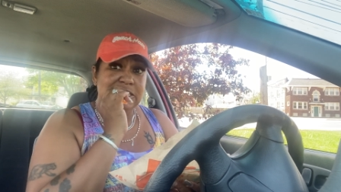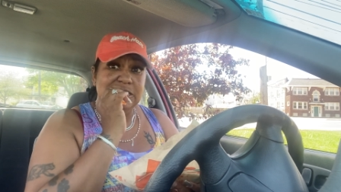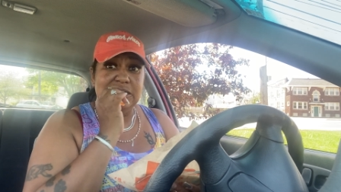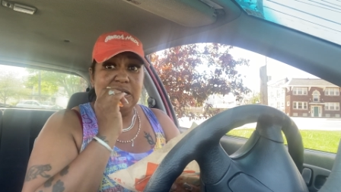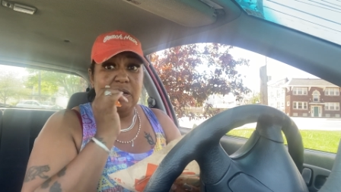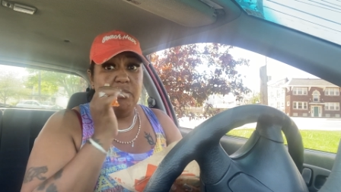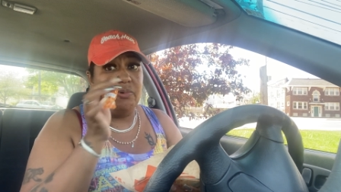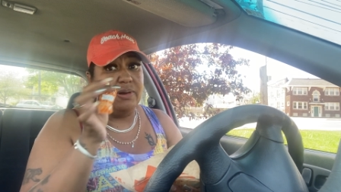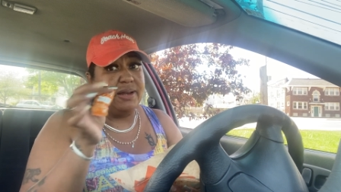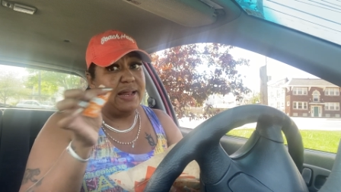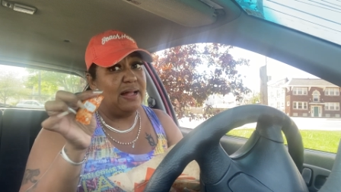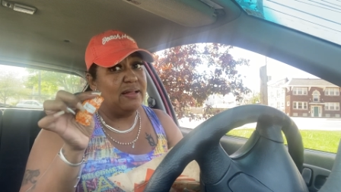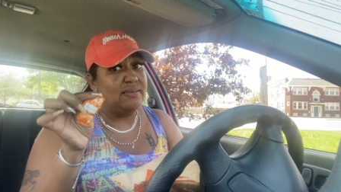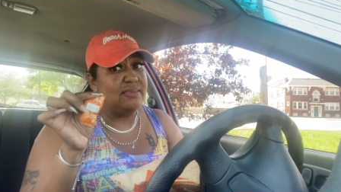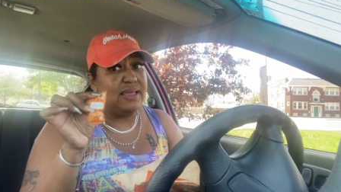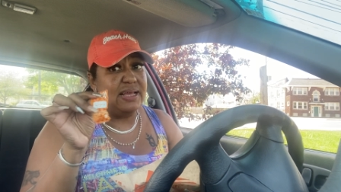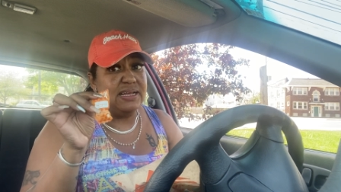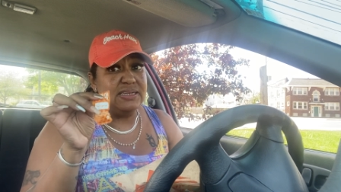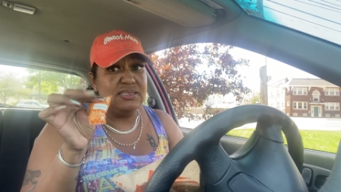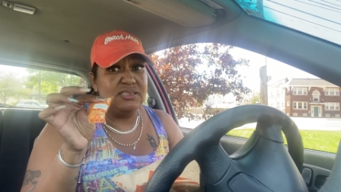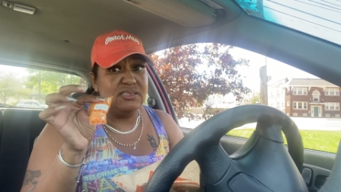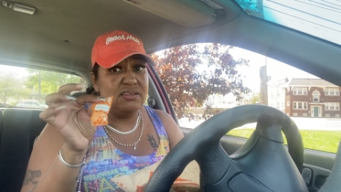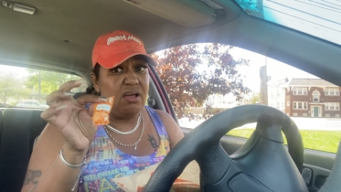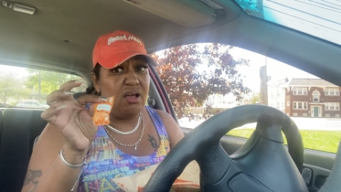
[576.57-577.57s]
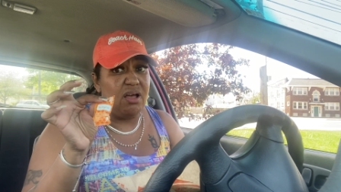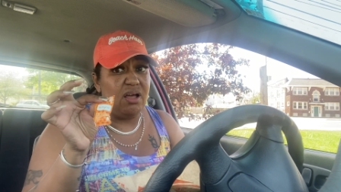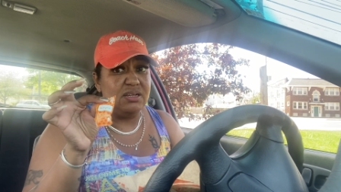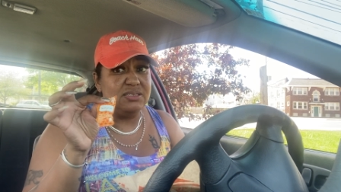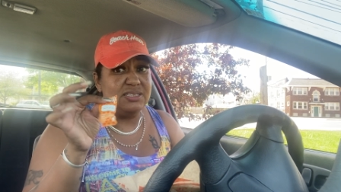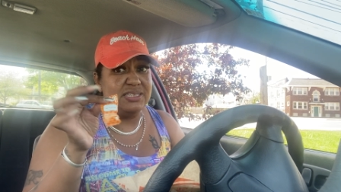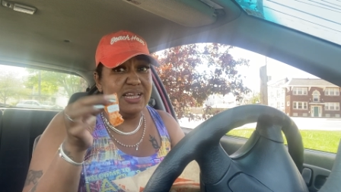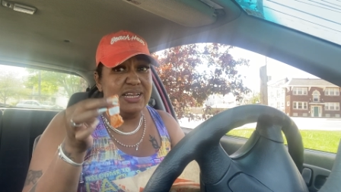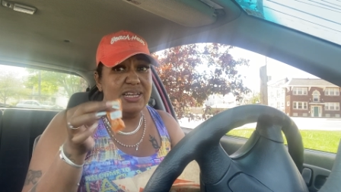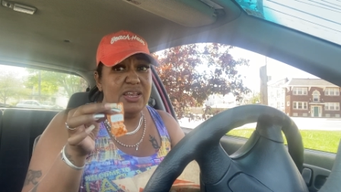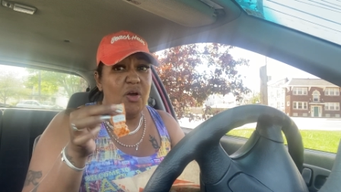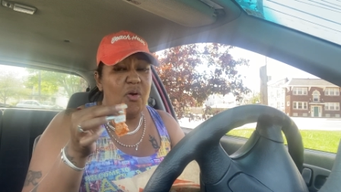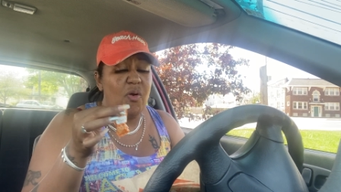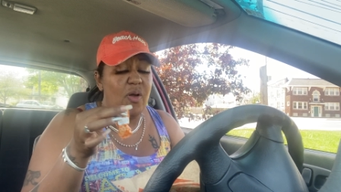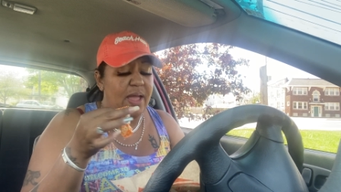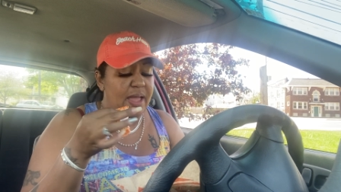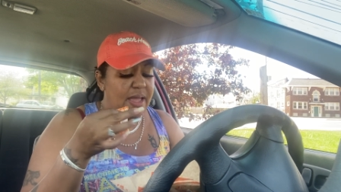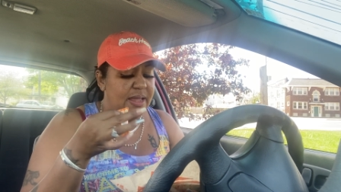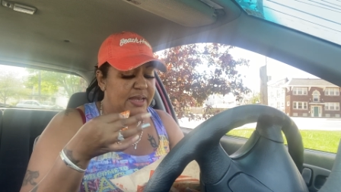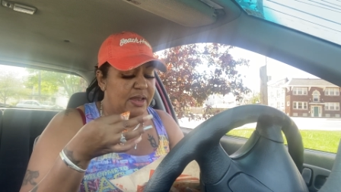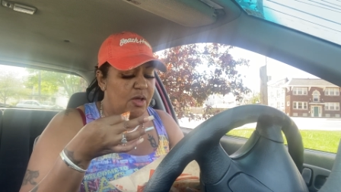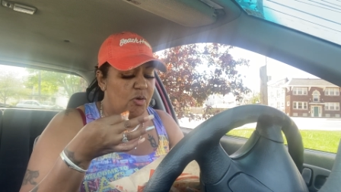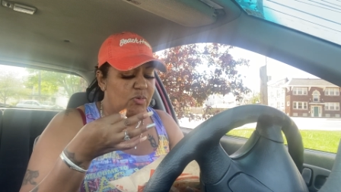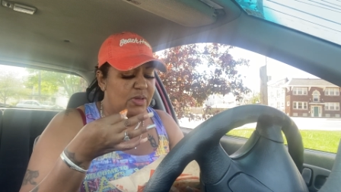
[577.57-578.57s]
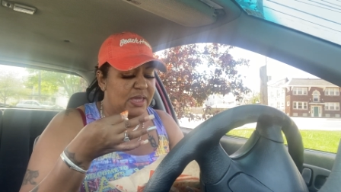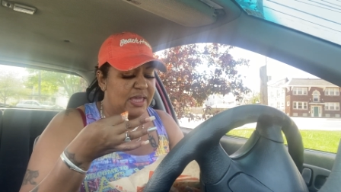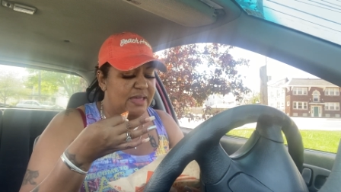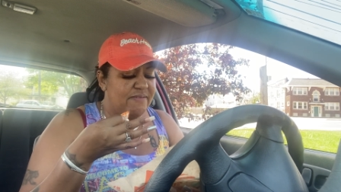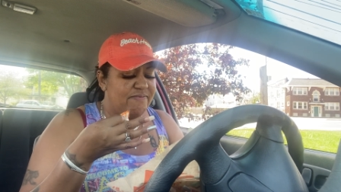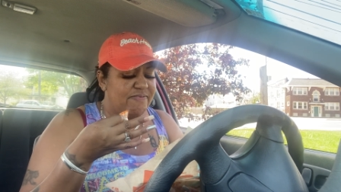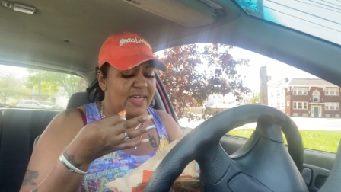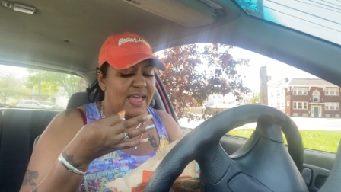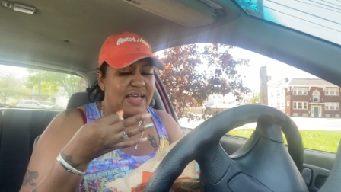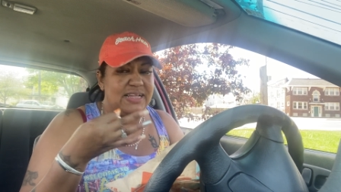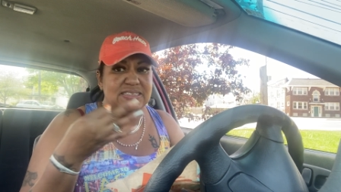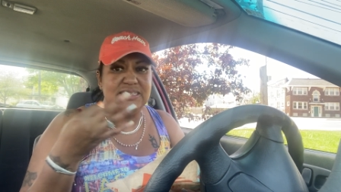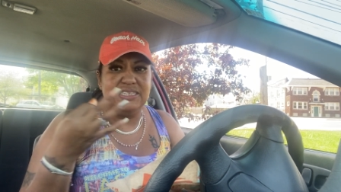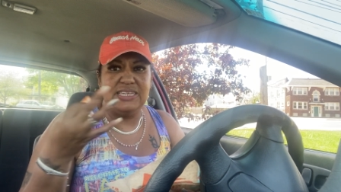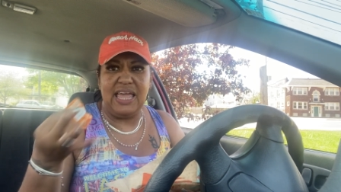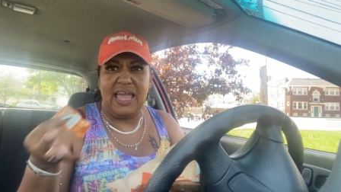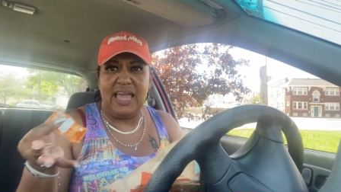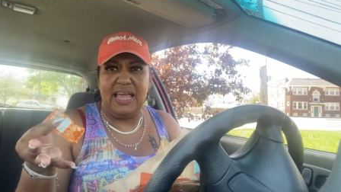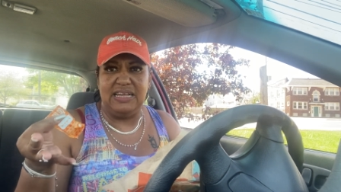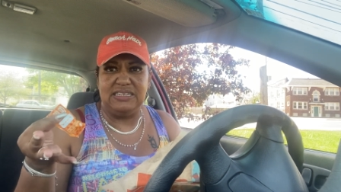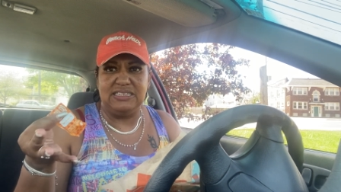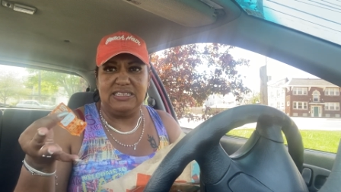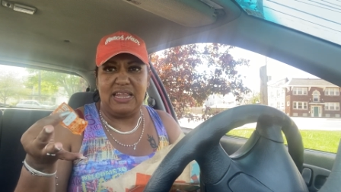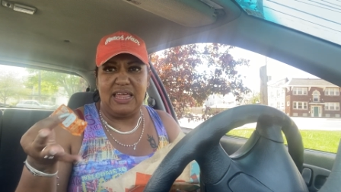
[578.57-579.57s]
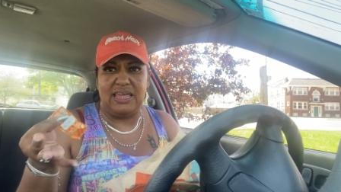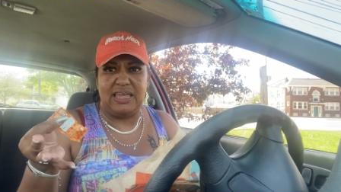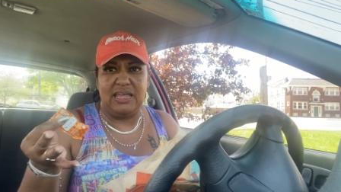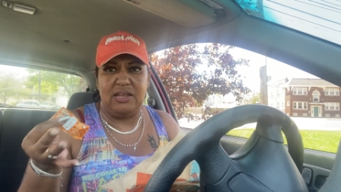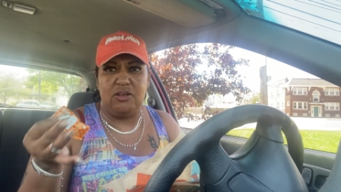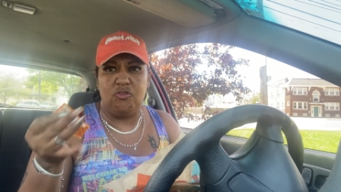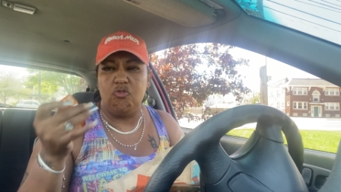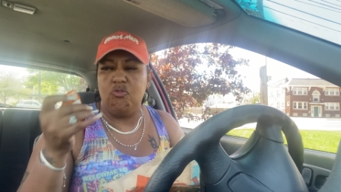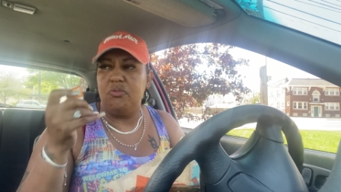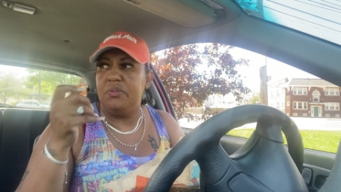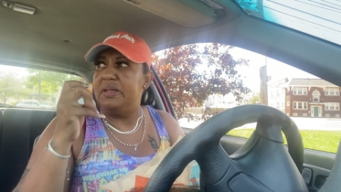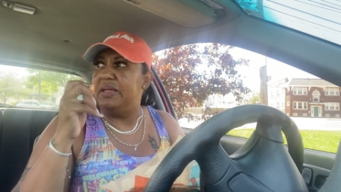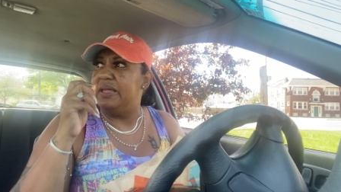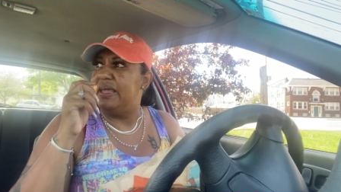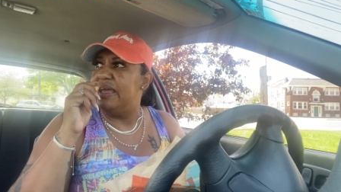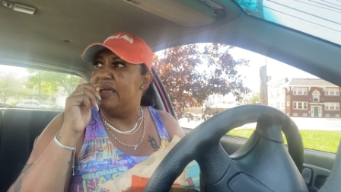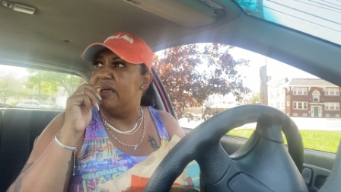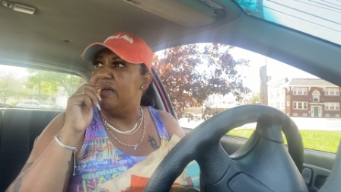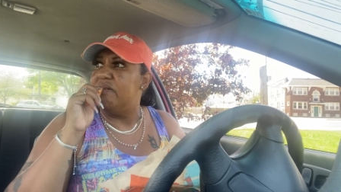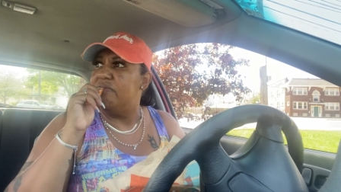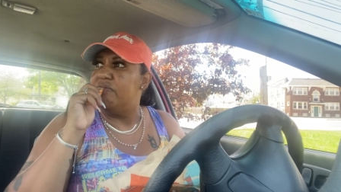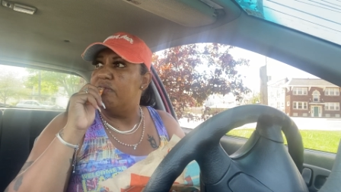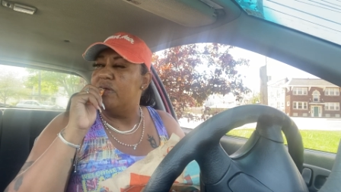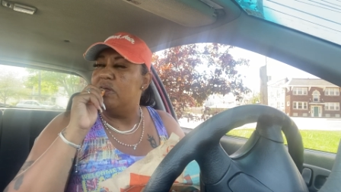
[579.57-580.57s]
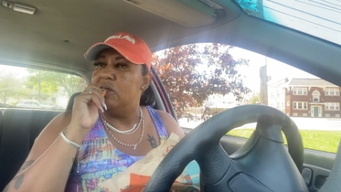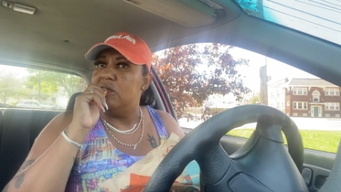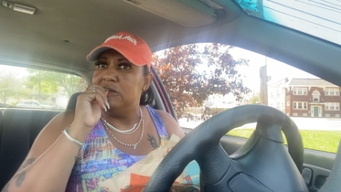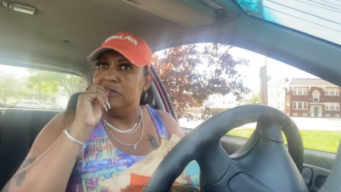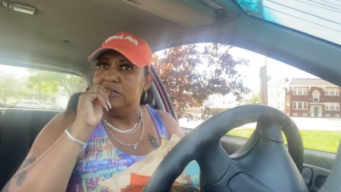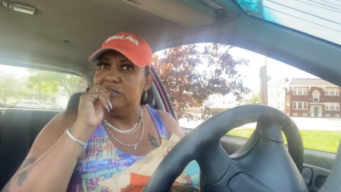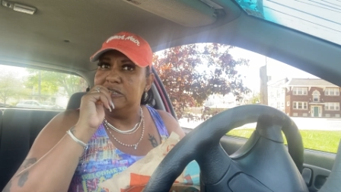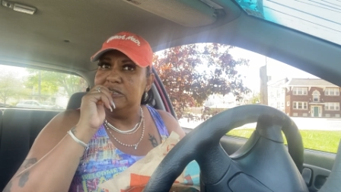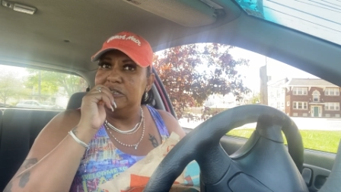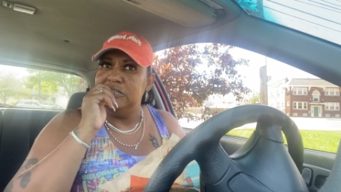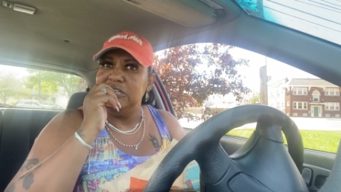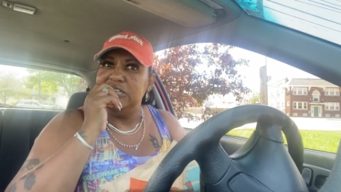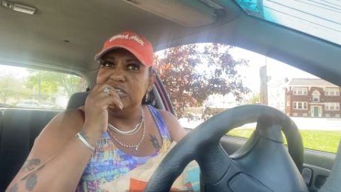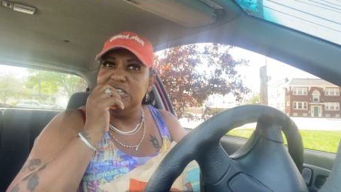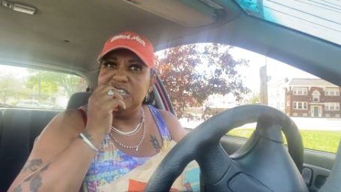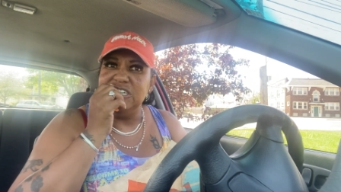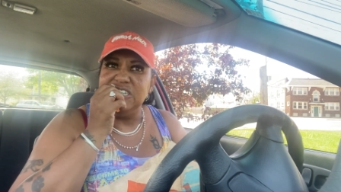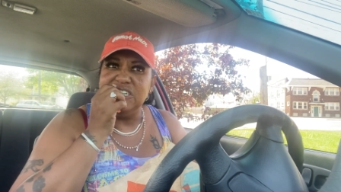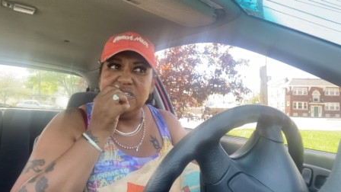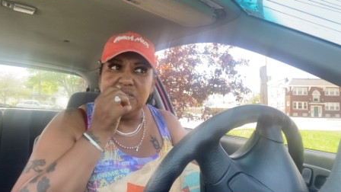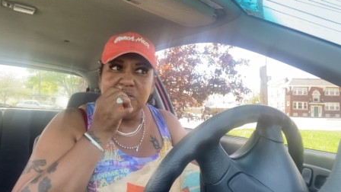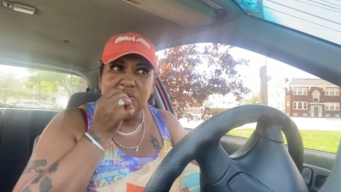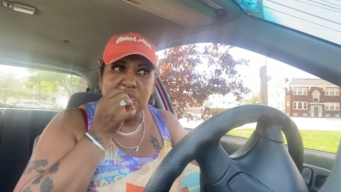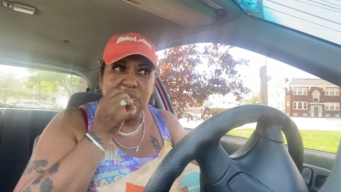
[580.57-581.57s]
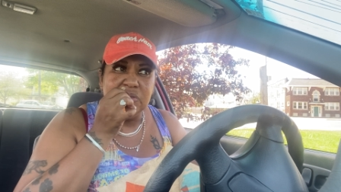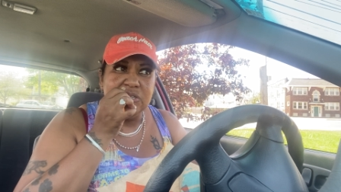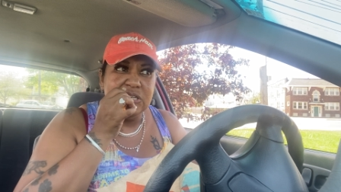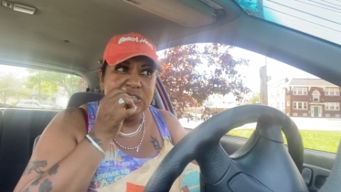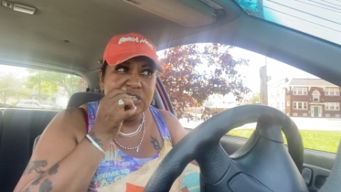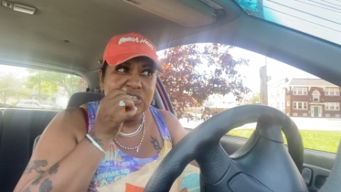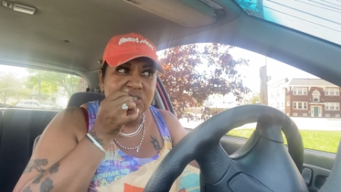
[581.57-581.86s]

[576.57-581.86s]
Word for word: And without that sauce, it don't it don't give that taste like it normally give. Um,